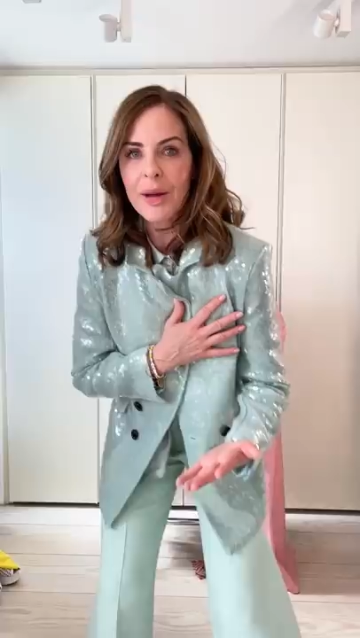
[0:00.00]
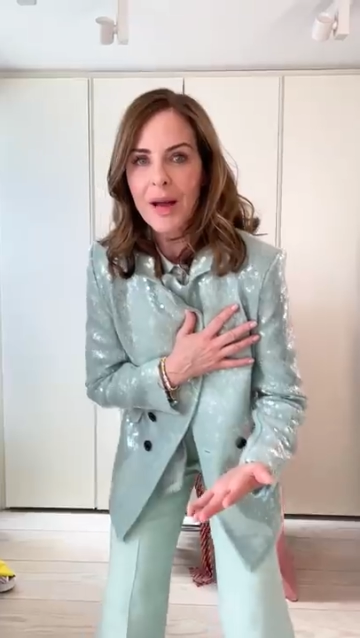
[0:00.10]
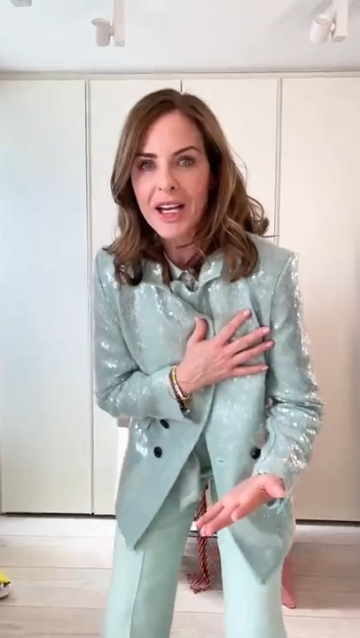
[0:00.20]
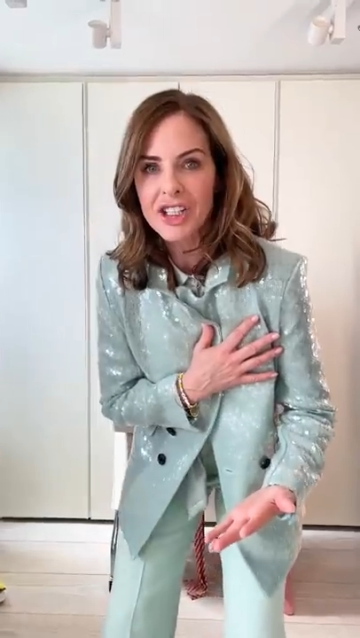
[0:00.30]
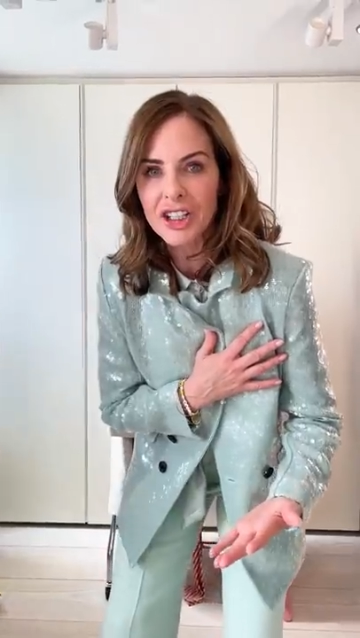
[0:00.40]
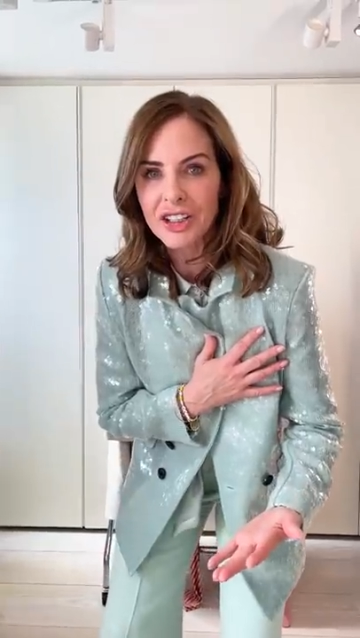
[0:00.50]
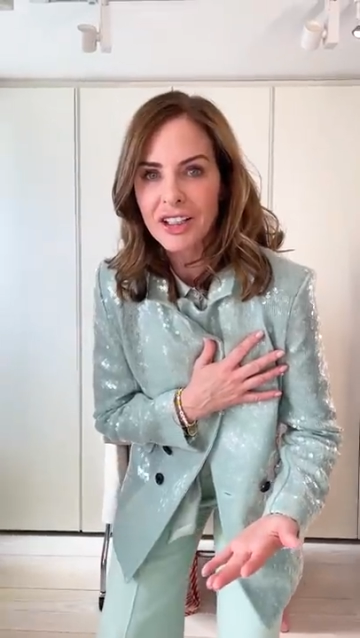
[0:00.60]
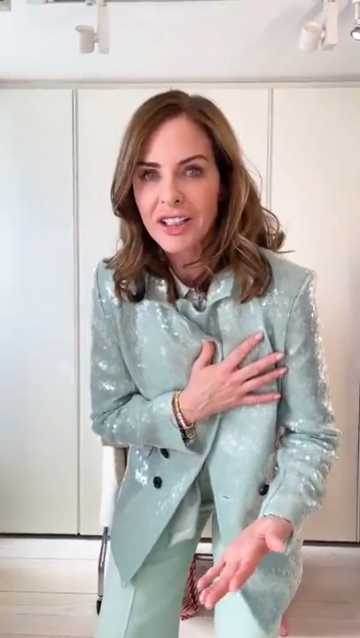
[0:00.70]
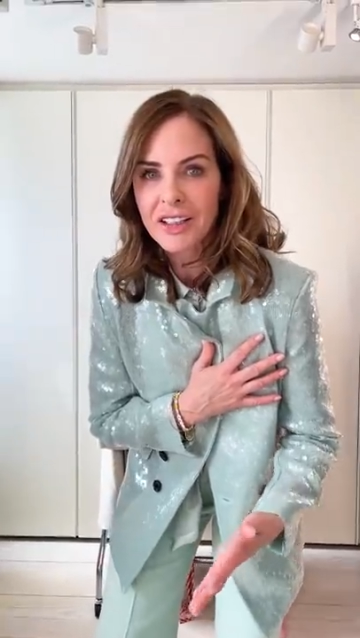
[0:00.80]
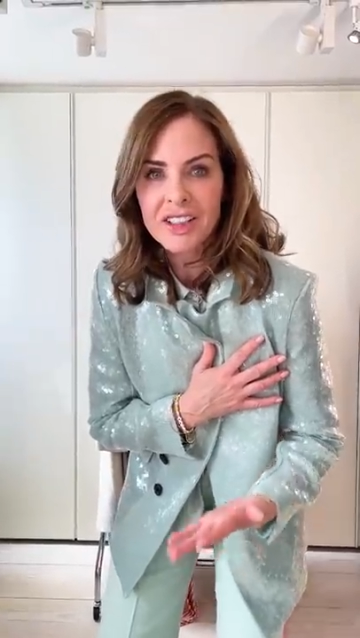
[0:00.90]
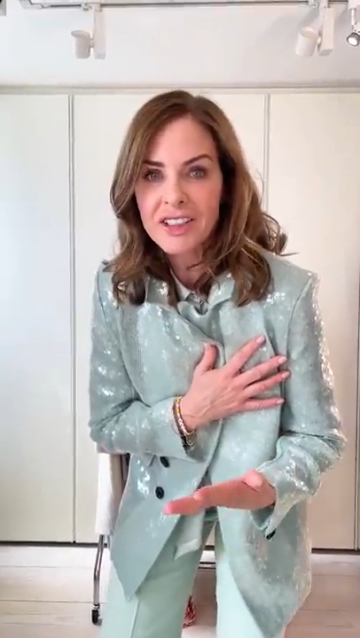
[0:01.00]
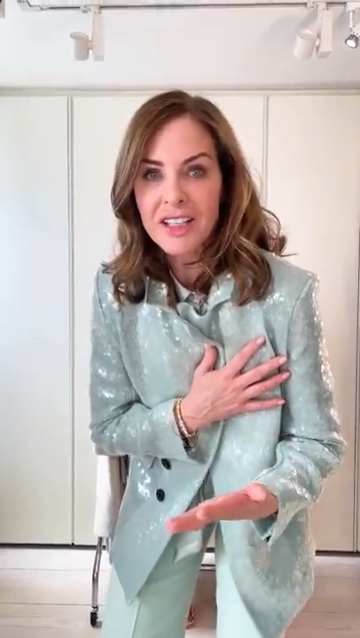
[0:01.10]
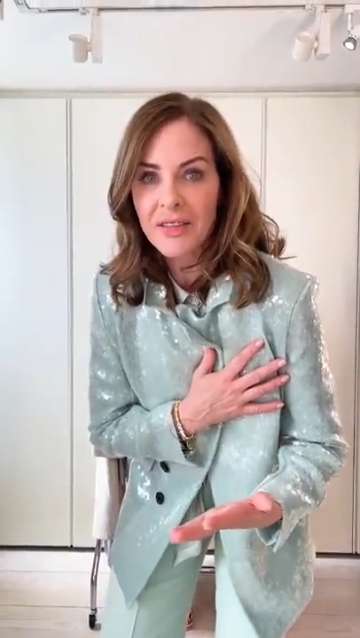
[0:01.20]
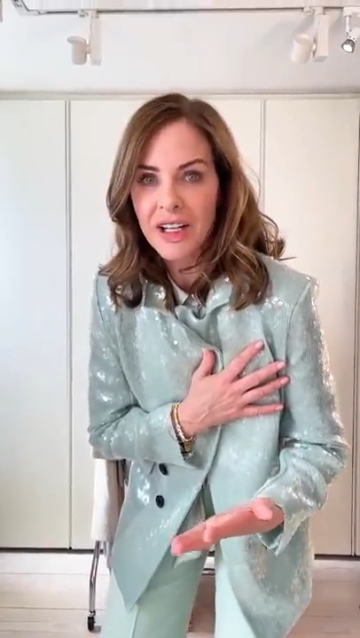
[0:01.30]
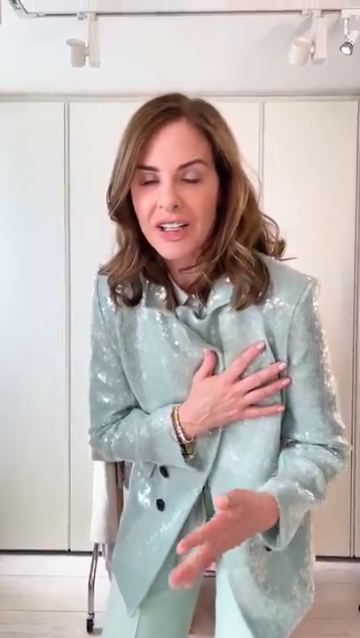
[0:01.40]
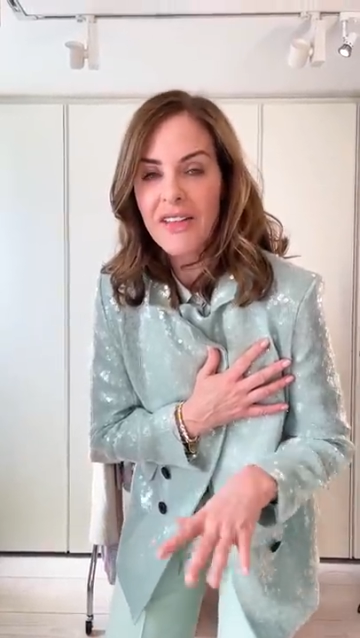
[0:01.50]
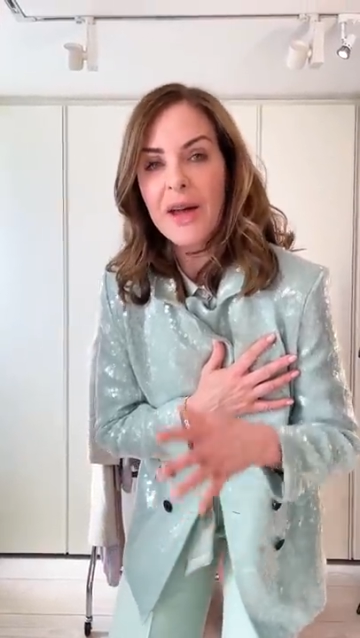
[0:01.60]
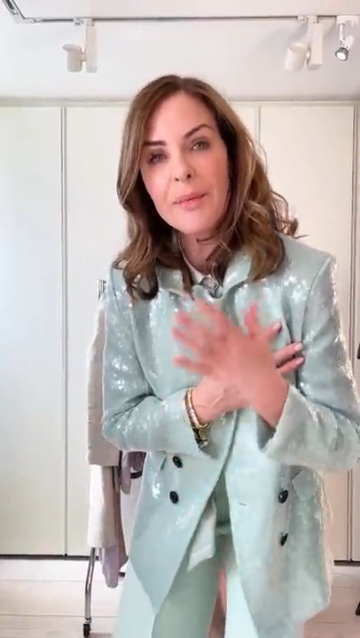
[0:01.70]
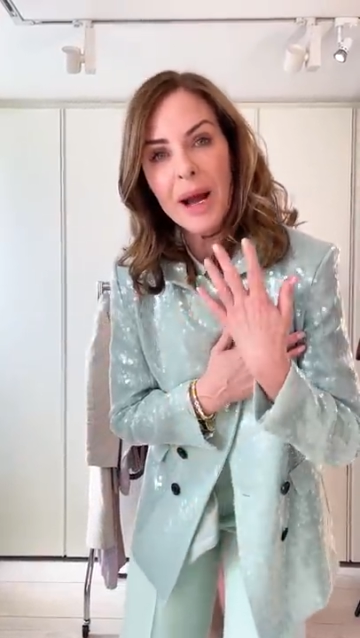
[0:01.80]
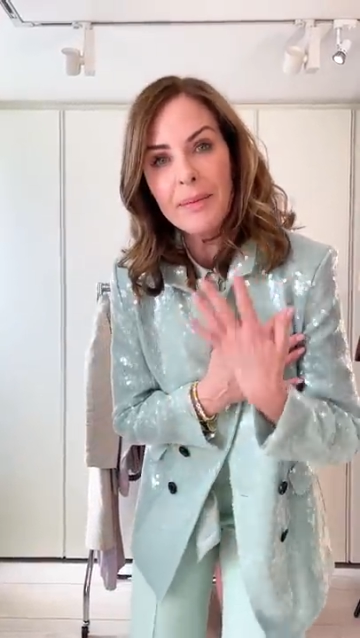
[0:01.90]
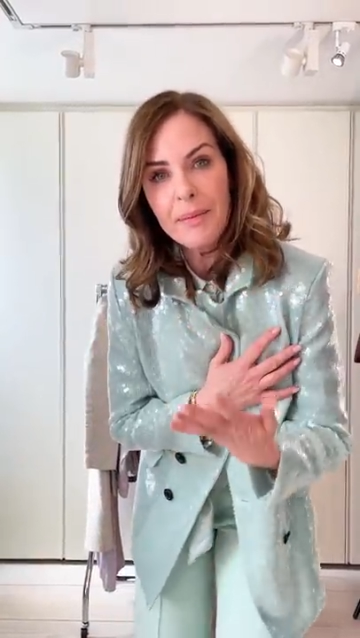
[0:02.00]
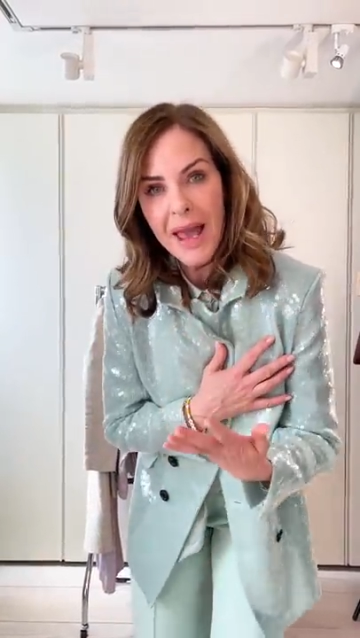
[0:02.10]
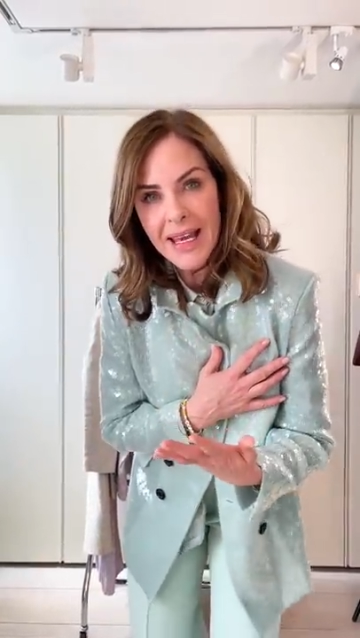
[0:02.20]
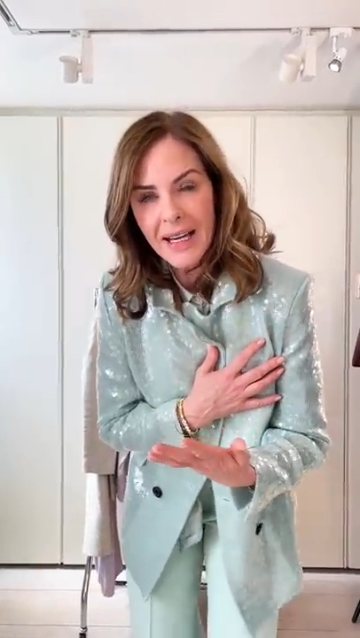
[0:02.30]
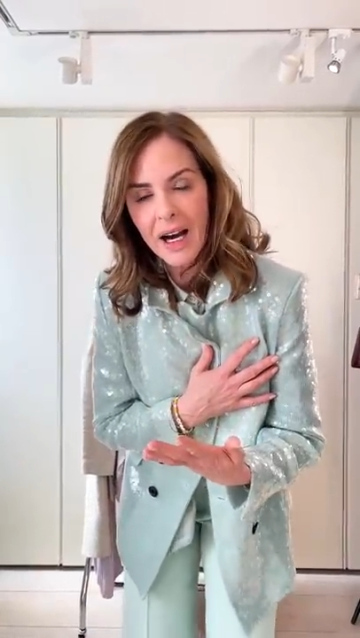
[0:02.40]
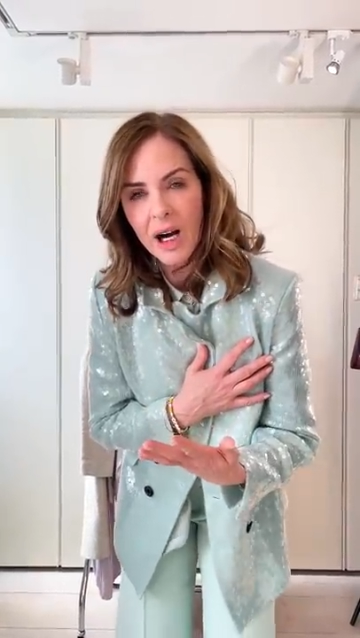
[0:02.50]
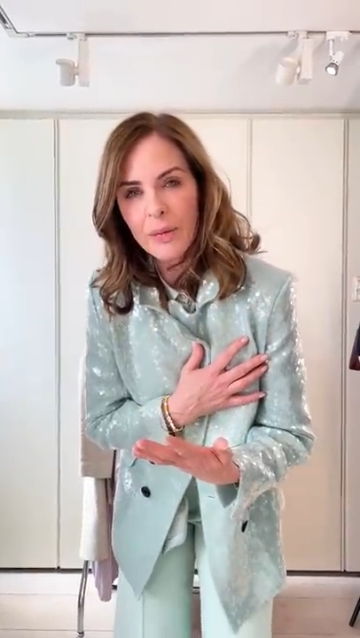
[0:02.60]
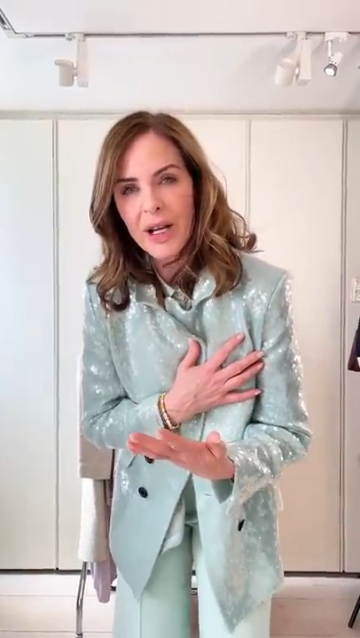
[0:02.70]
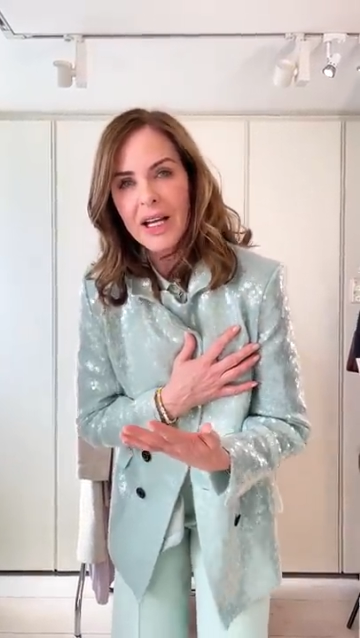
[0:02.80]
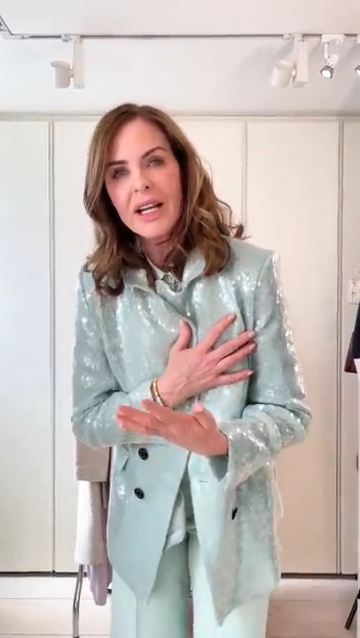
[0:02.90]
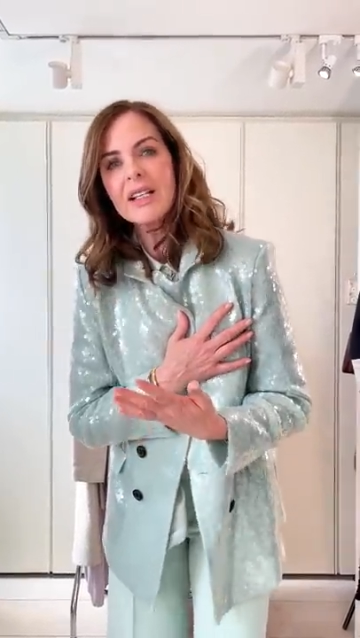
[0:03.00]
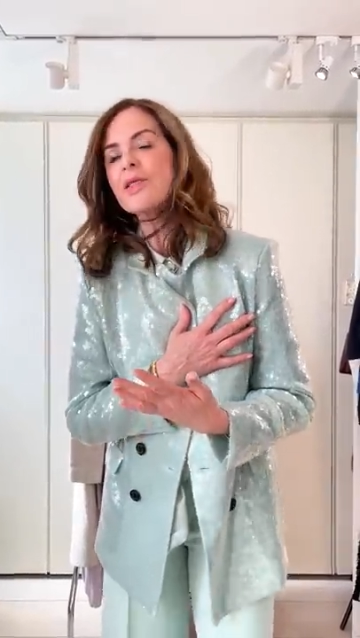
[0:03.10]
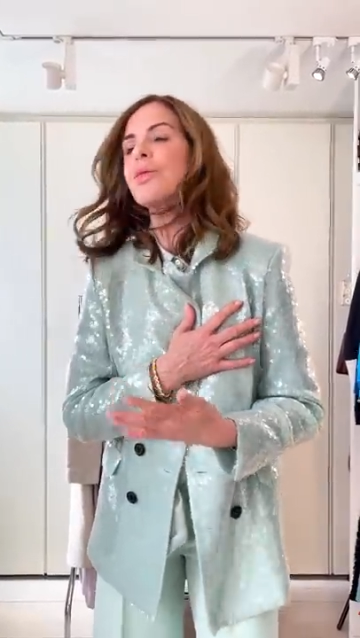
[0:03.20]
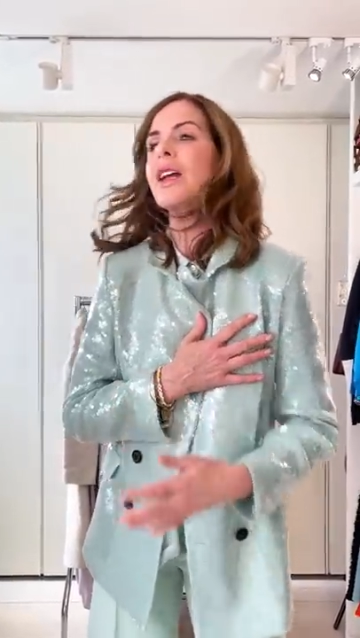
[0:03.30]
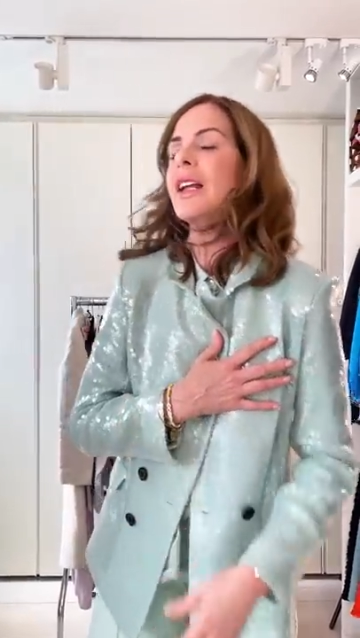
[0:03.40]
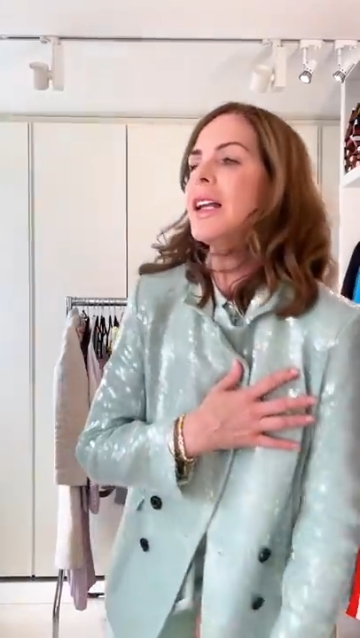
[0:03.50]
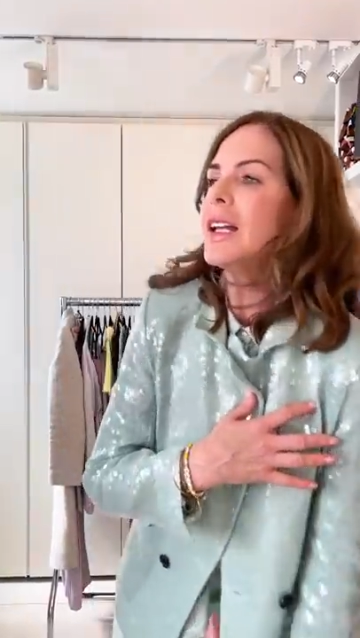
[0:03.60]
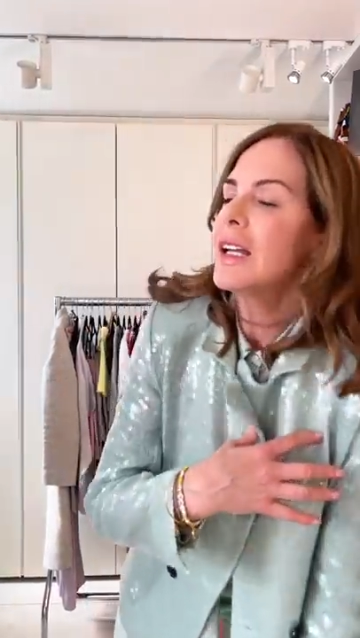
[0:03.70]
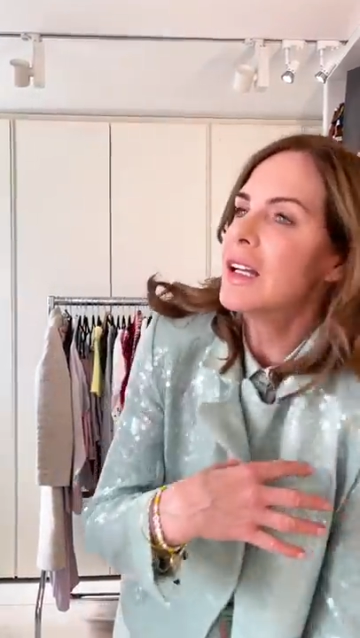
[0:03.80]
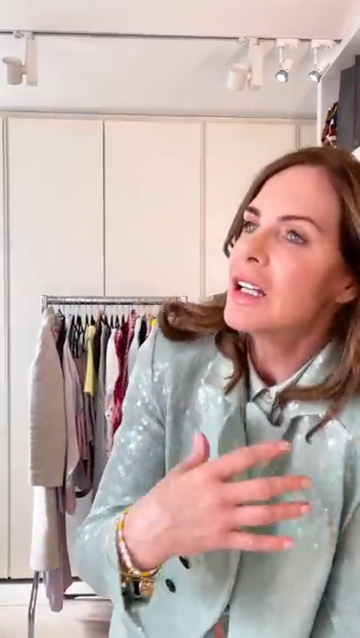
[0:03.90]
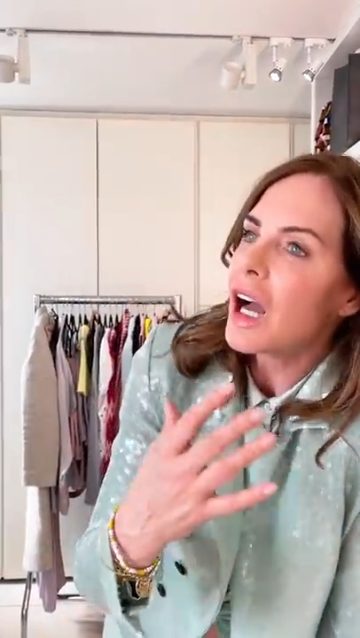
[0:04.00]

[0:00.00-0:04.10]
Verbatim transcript: imagine? Just love it. And then my makeup is really,